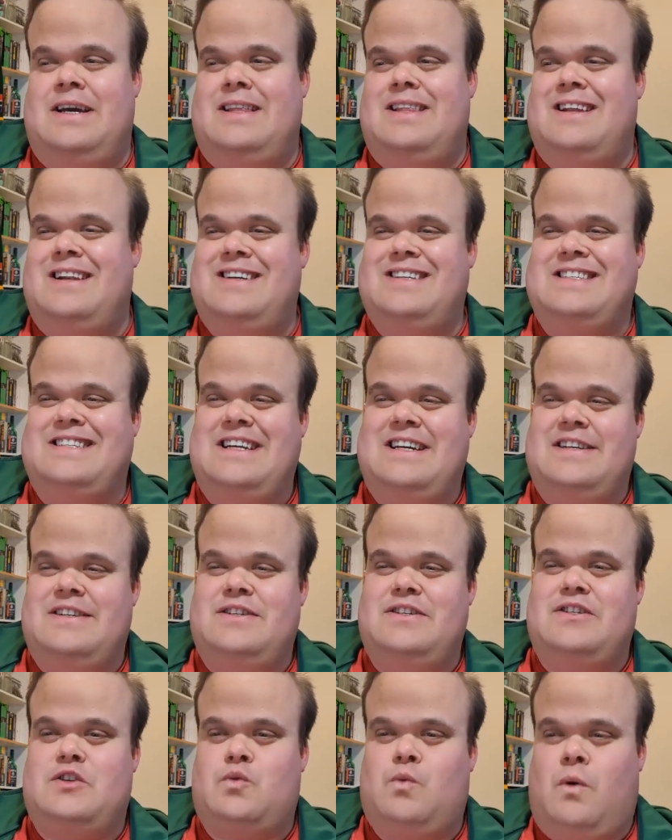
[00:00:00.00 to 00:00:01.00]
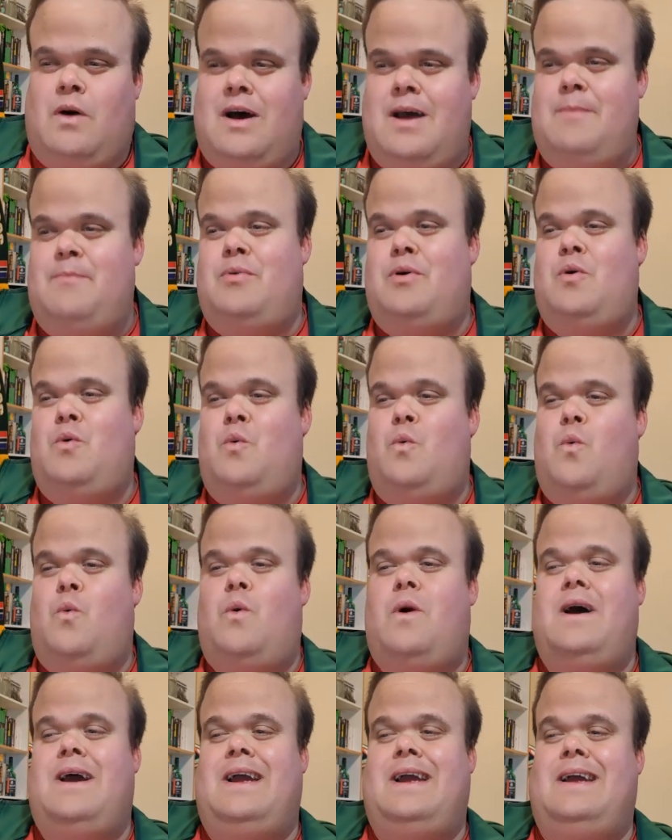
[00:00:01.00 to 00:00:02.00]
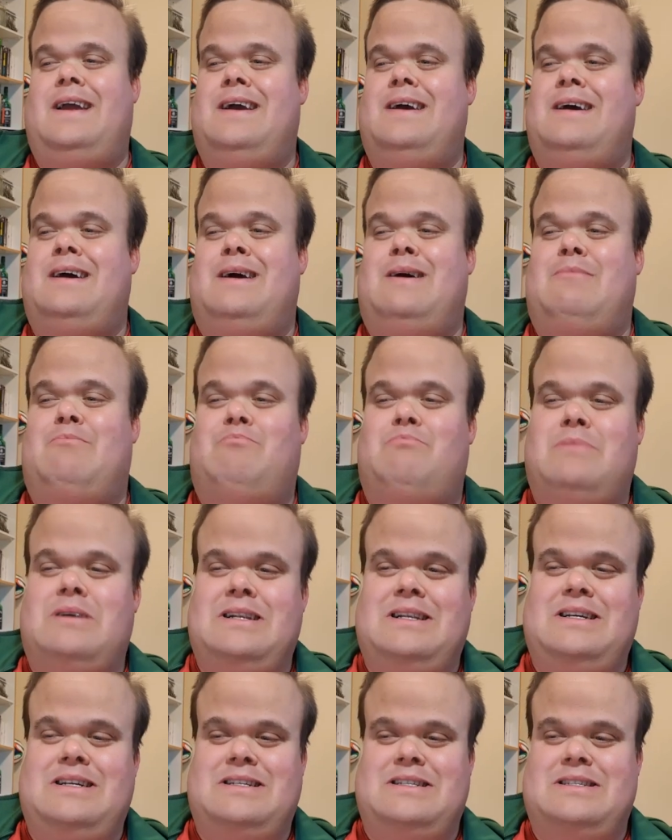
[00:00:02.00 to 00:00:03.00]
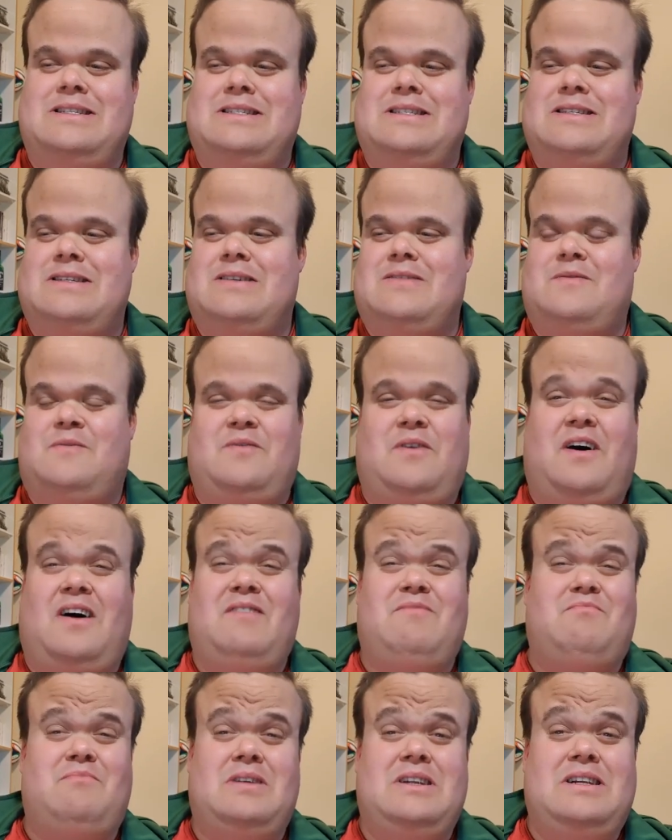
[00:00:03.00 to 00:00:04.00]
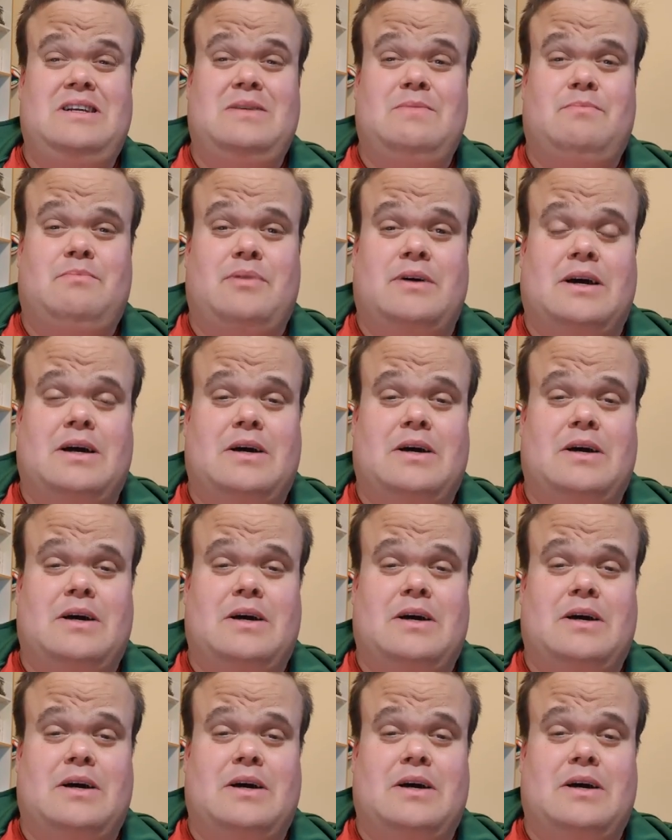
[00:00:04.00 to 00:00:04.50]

that are set to swipe away millions, £5 million